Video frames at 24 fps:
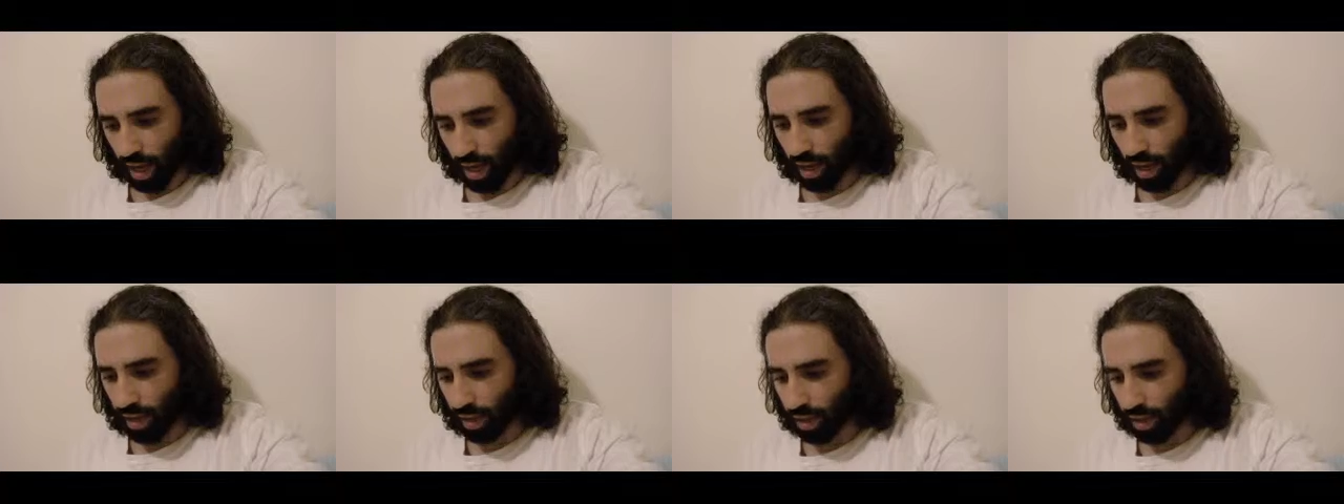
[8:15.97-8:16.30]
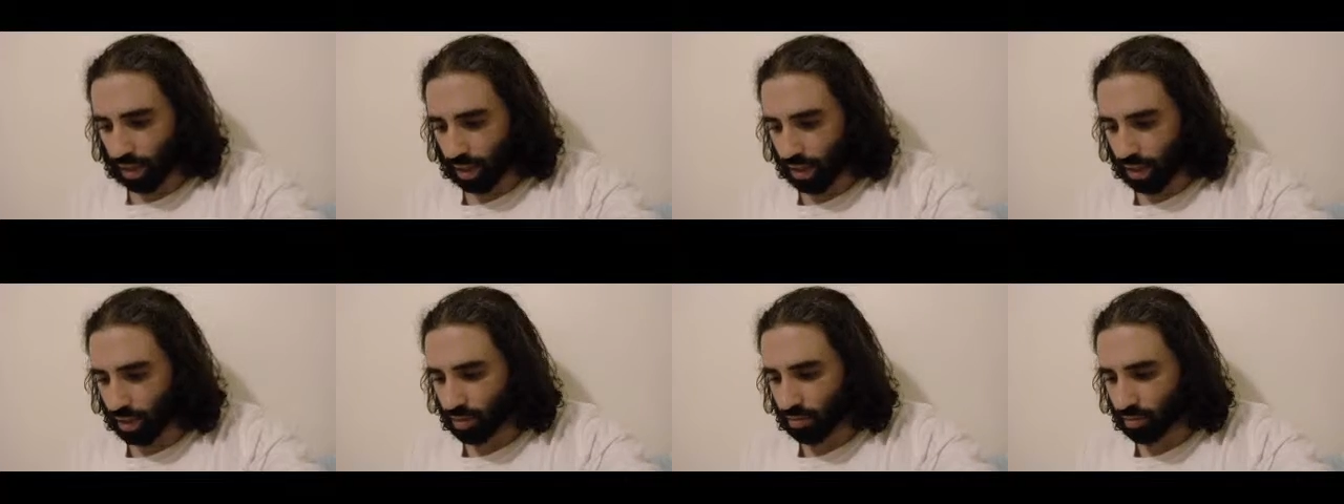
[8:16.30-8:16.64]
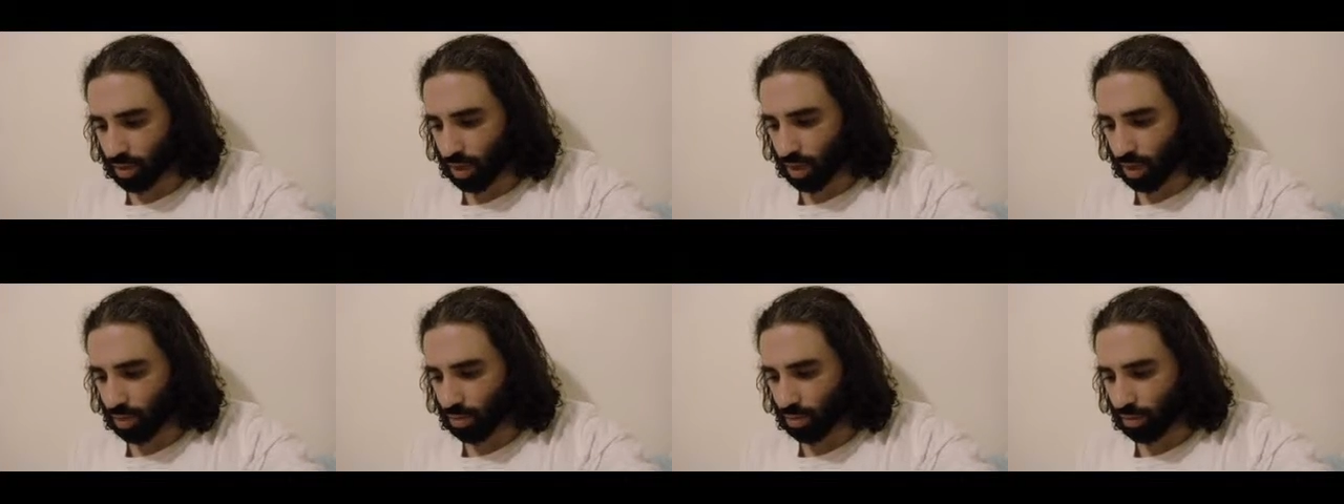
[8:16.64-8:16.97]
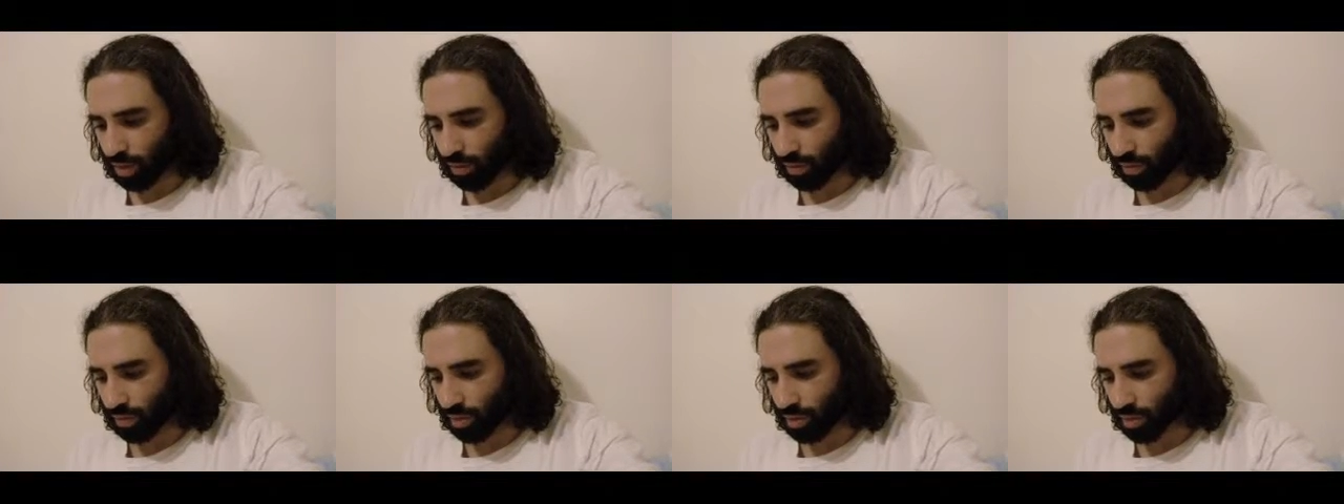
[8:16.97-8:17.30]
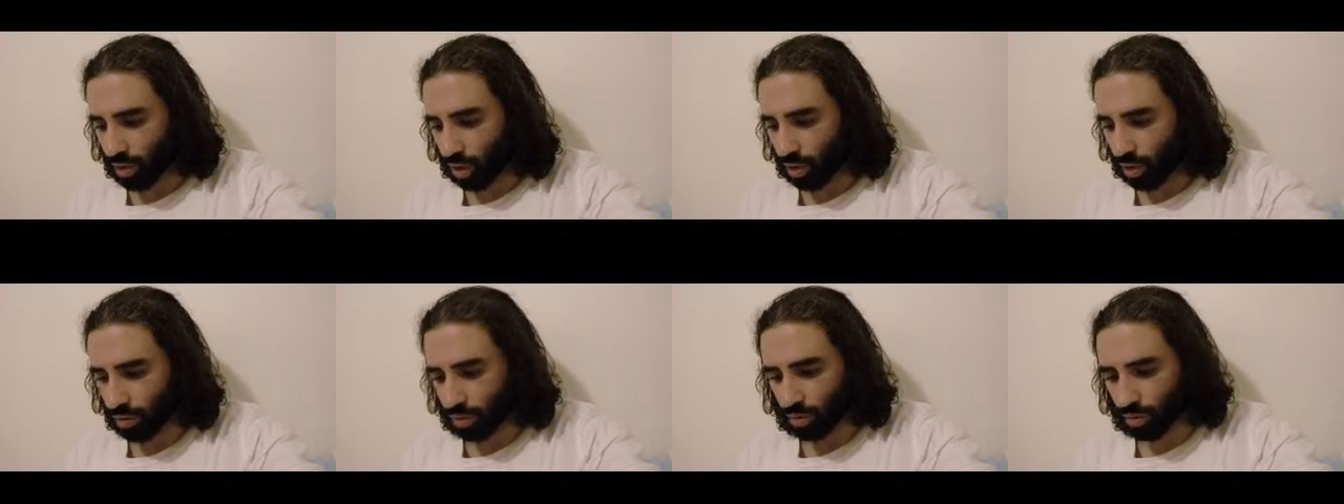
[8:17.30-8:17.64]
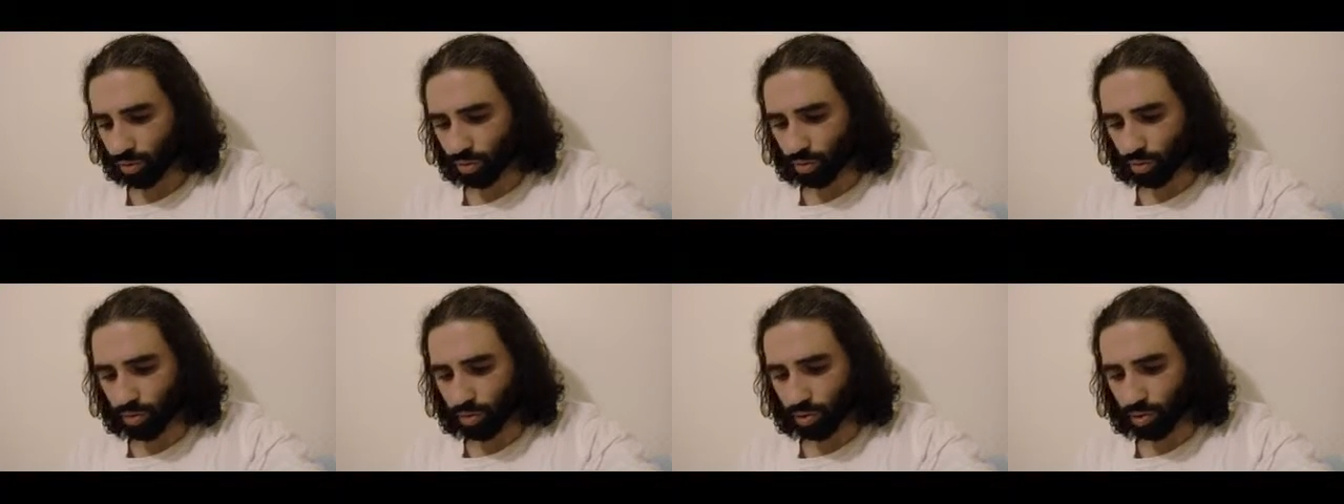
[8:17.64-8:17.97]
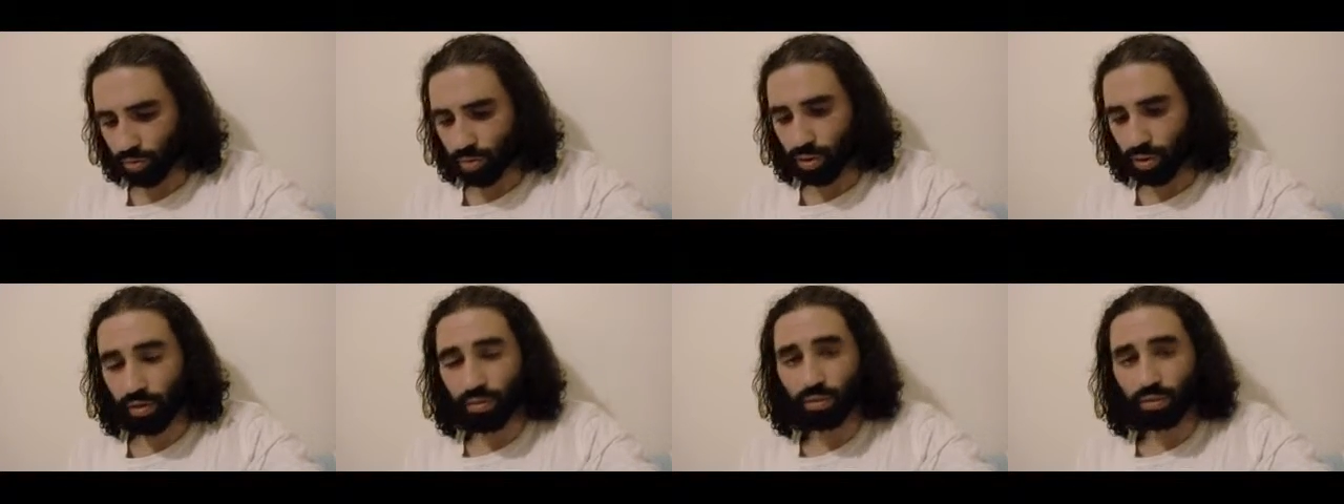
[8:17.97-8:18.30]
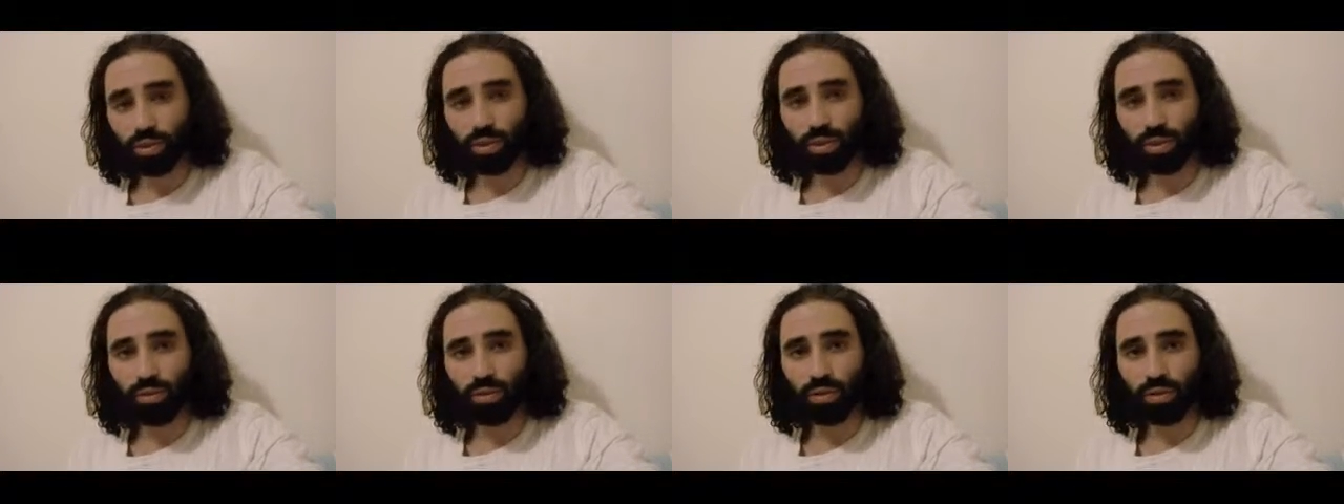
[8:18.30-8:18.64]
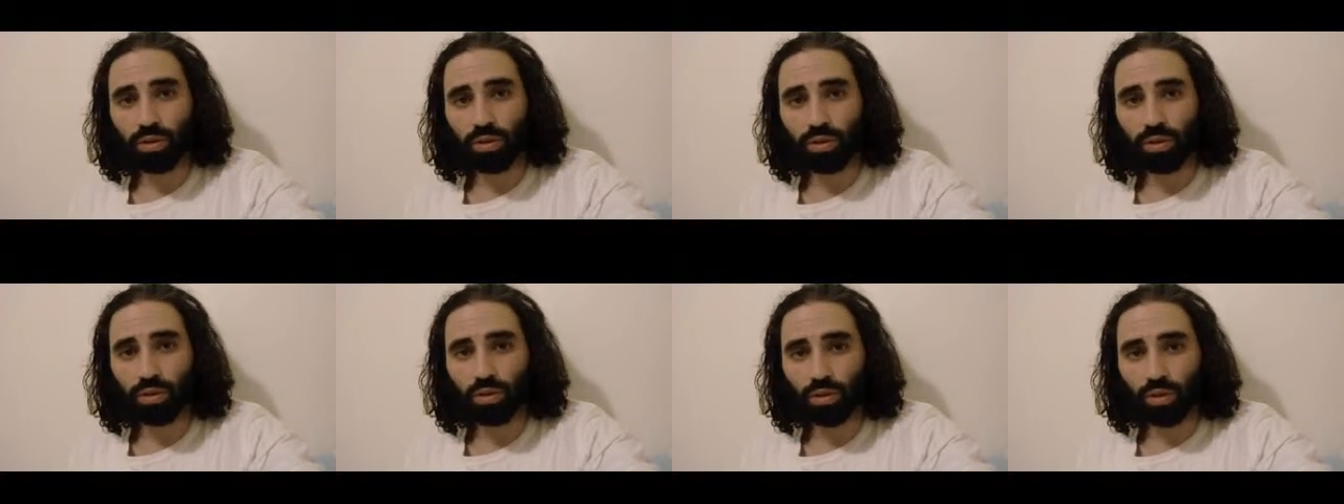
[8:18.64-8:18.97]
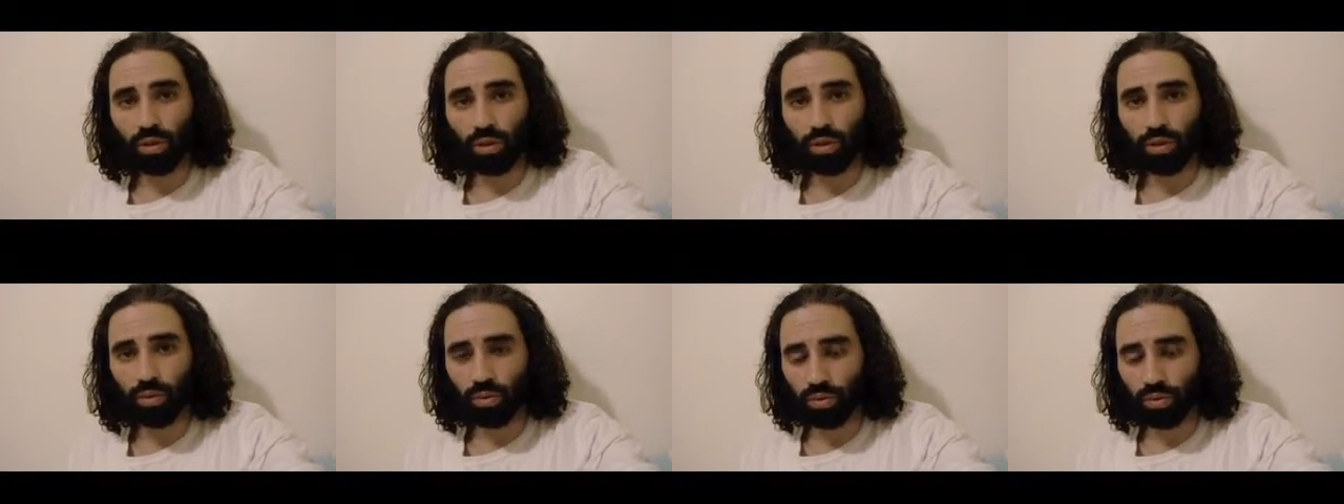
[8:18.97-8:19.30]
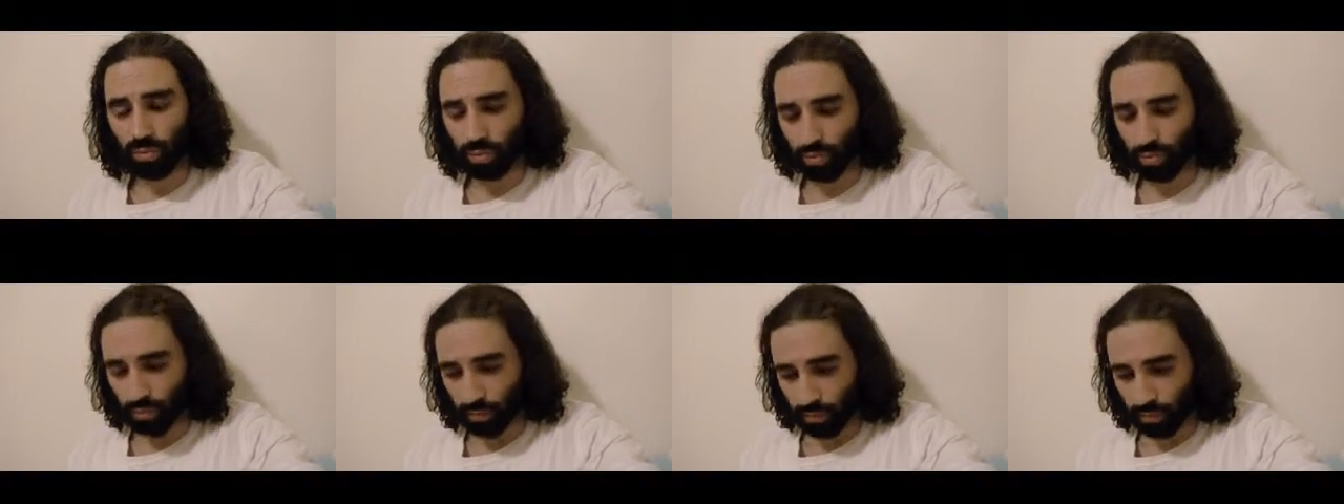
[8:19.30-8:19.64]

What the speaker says: and He has made rivers also to be of service to you.